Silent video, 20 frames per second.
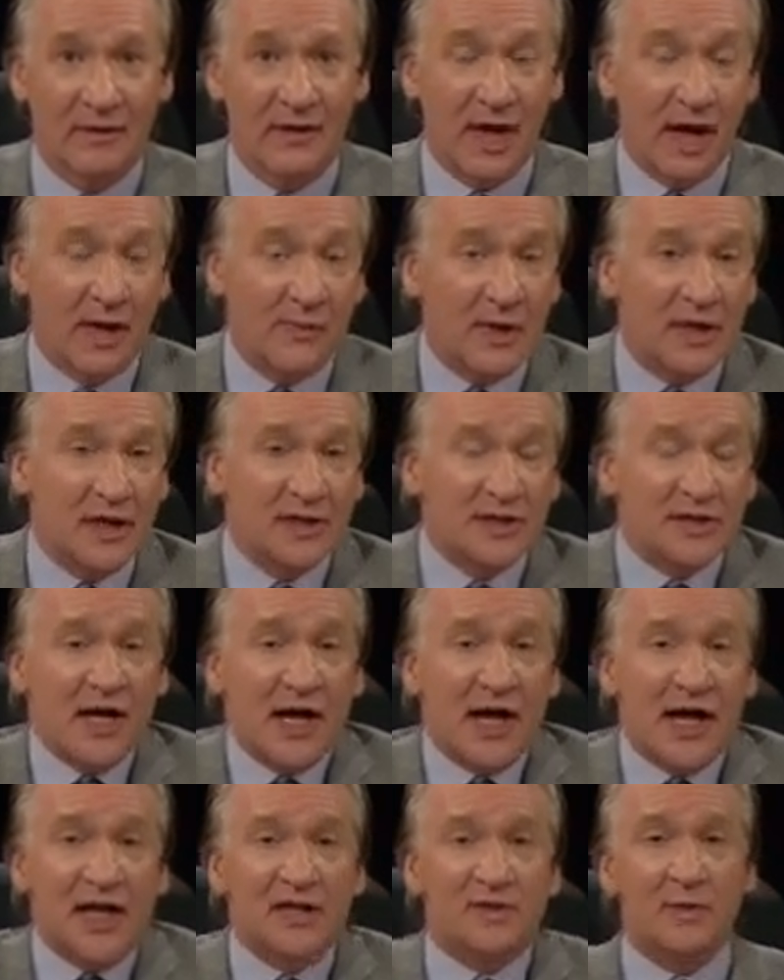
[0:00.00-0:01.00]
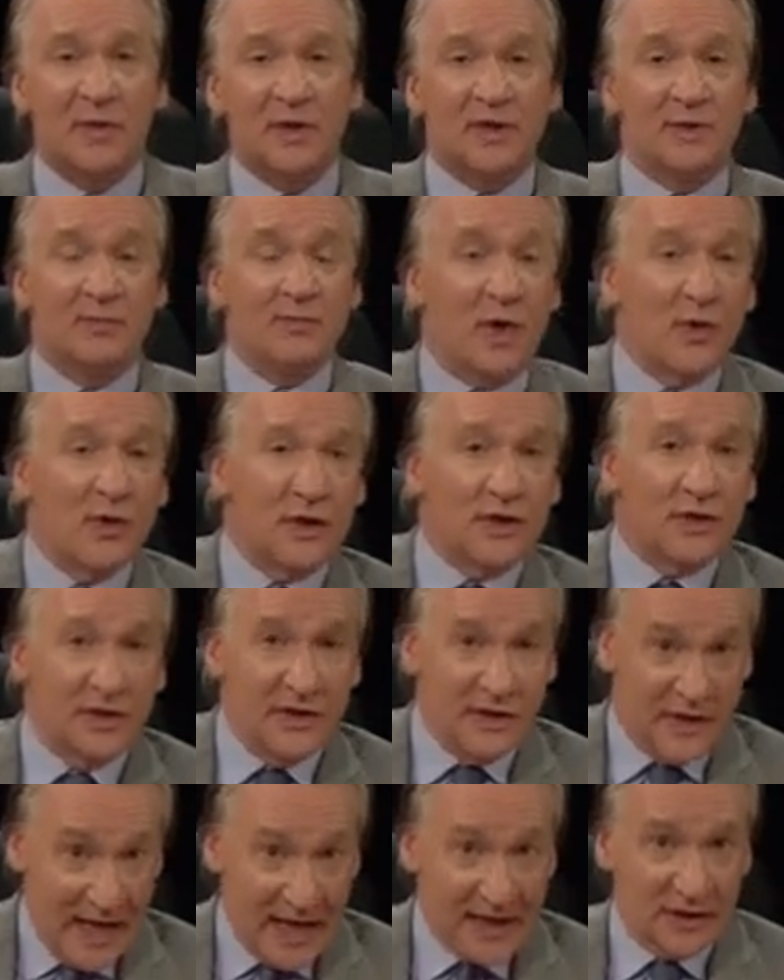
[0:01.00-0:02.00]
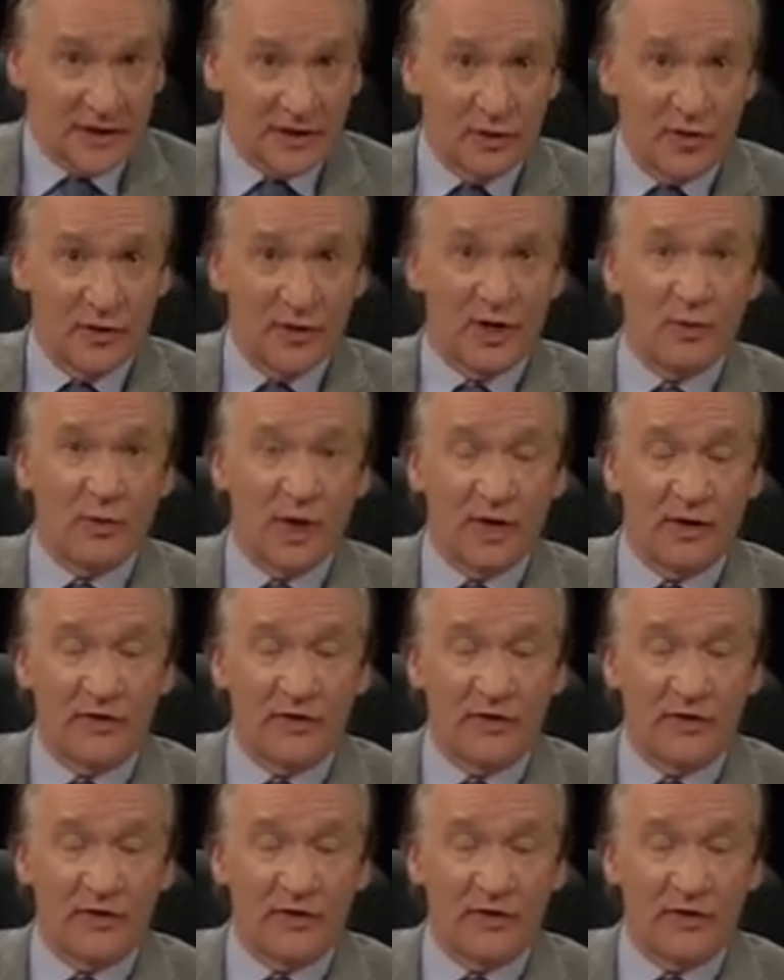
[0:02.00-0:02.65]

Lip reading: I mean, this guy has been demoted to desk duty while